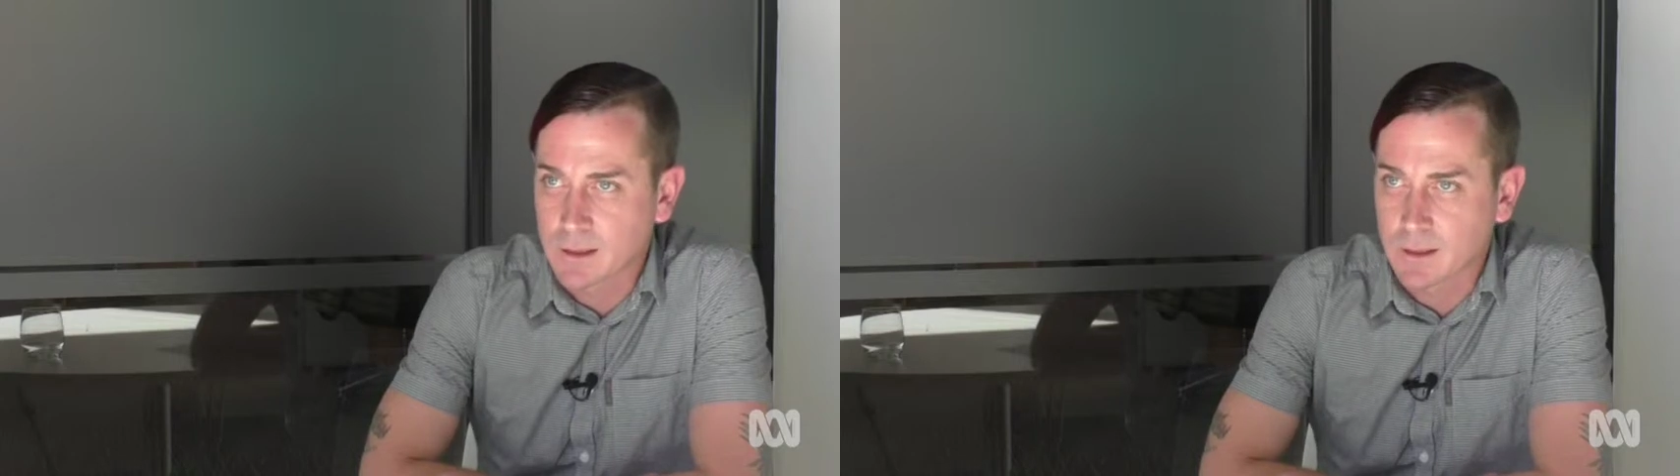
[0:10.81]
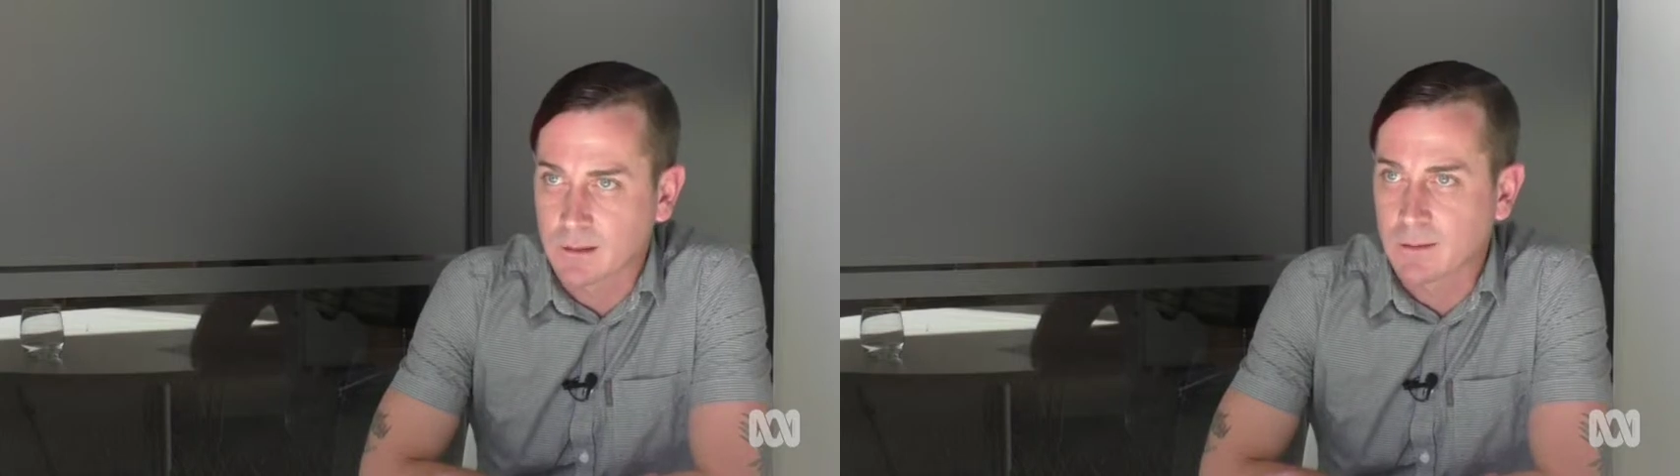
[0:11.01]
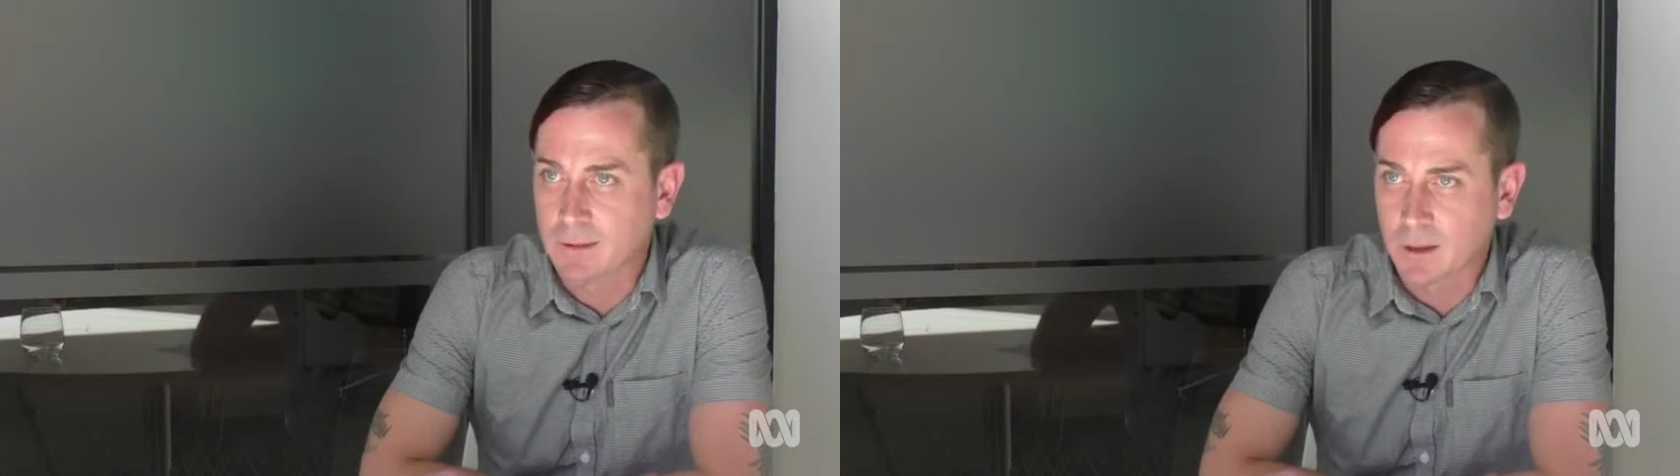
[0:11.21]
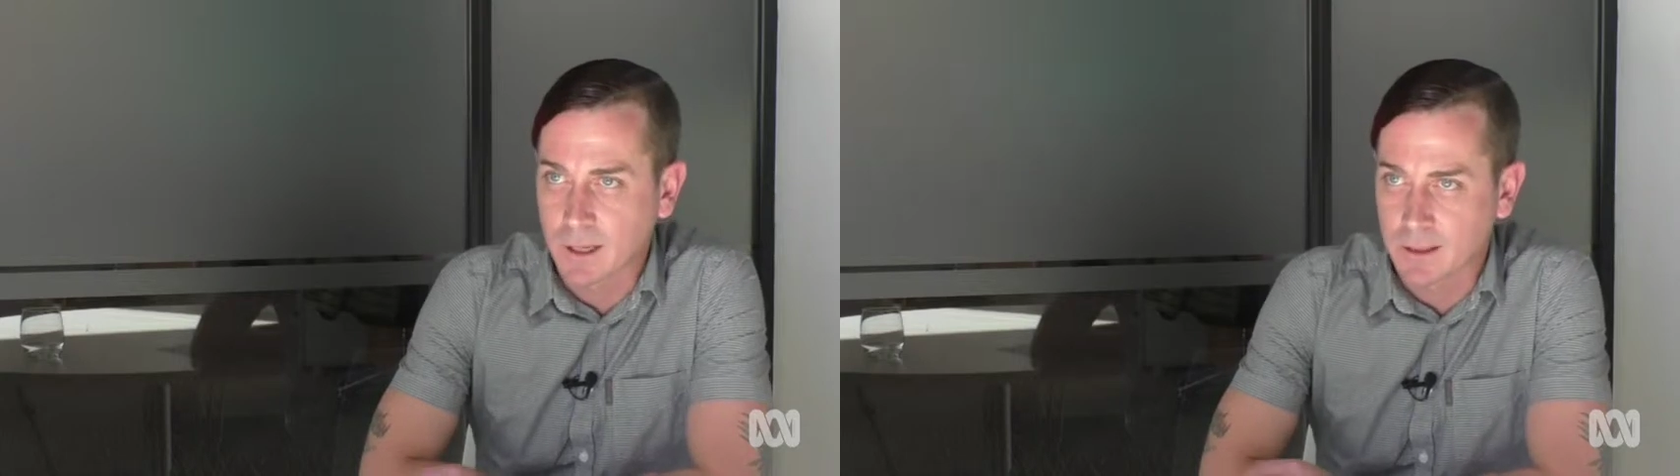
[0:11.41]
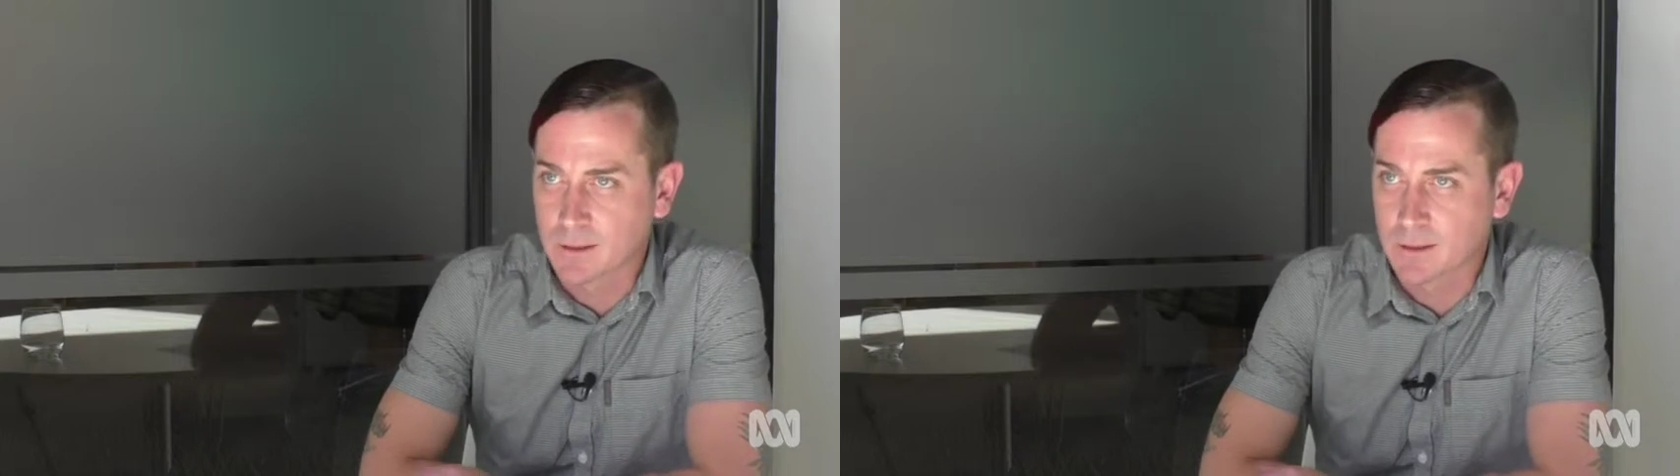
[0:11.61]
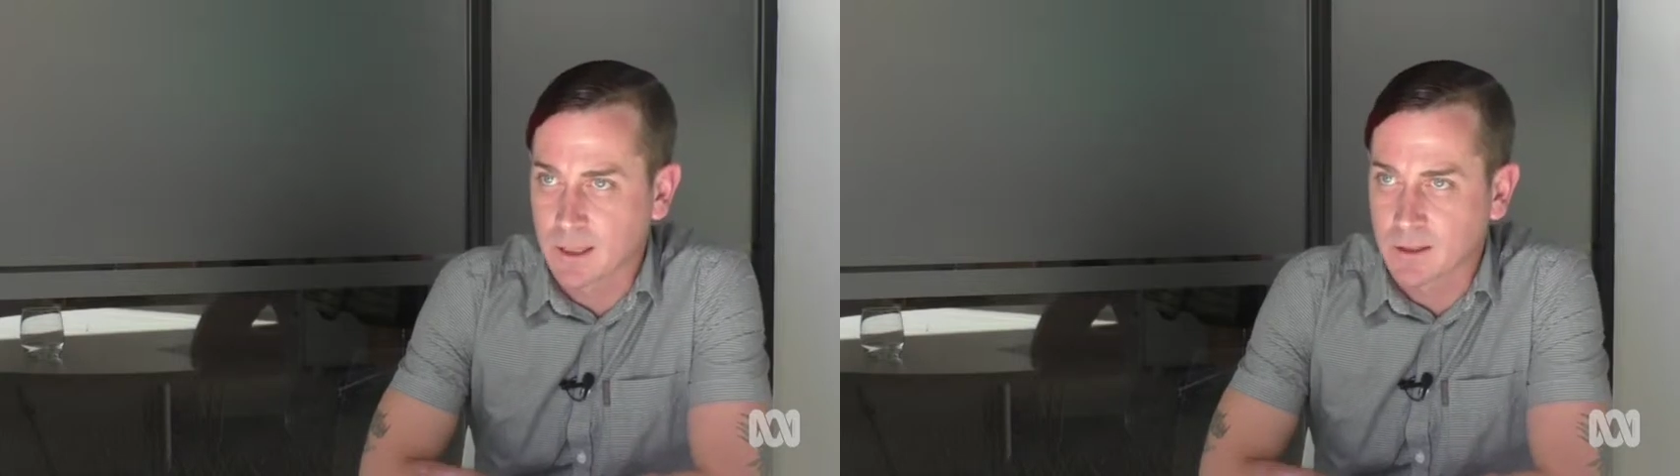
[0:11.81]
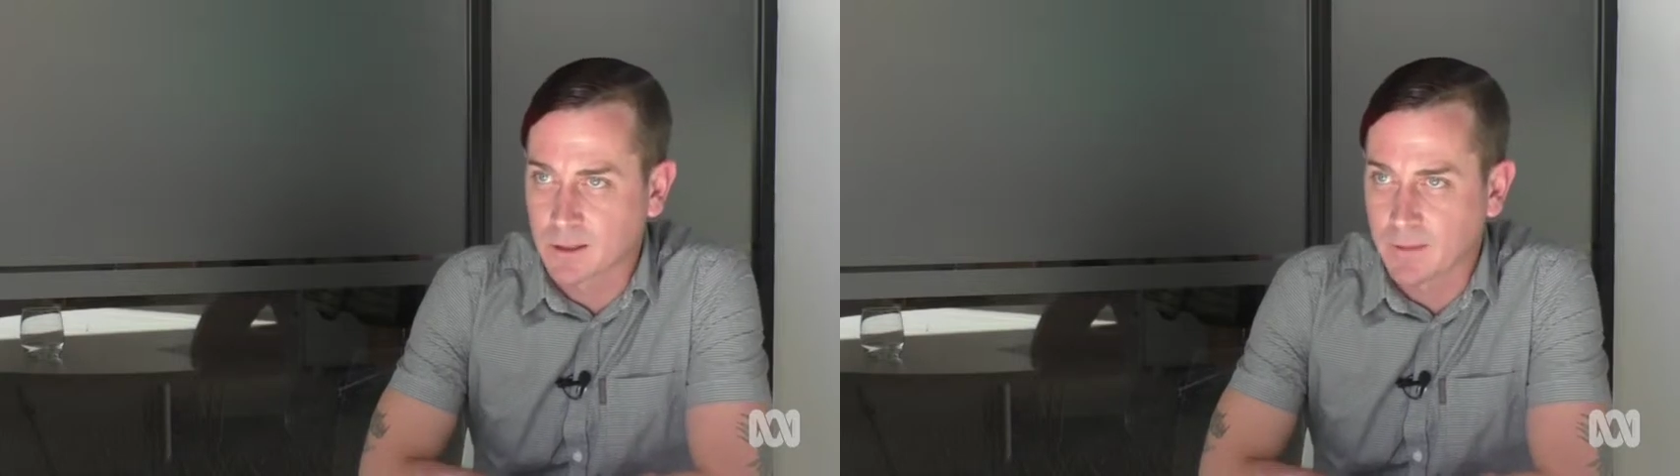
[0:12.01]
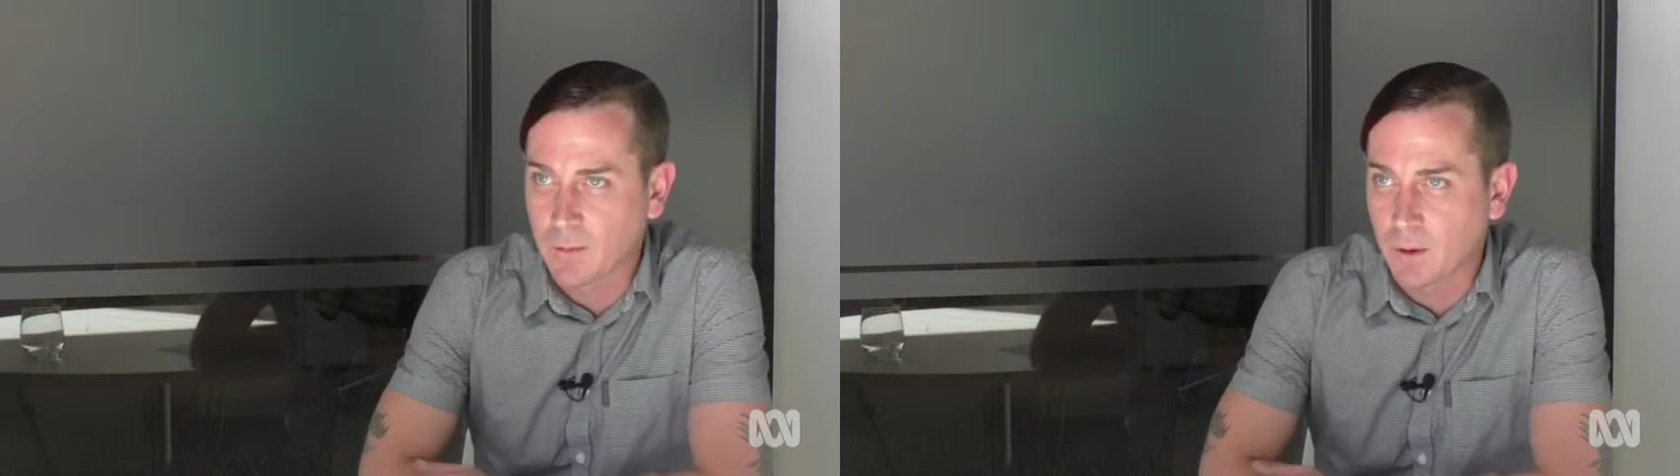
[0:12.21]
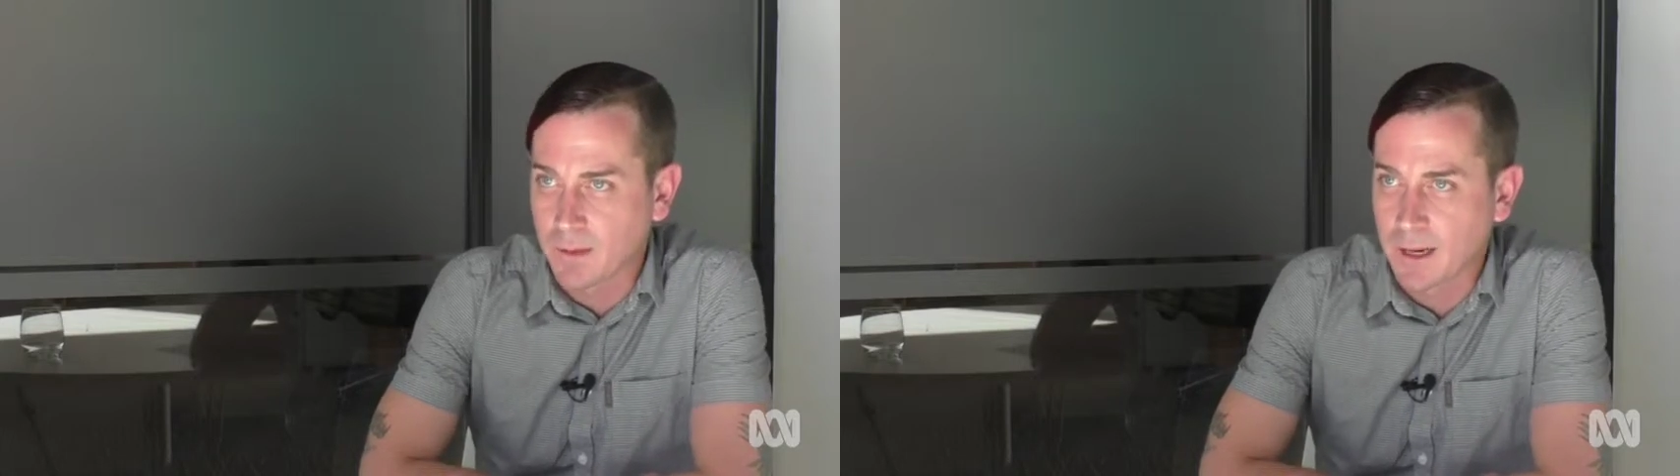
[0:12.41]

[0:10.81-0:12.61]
So you'd have a class discussion about what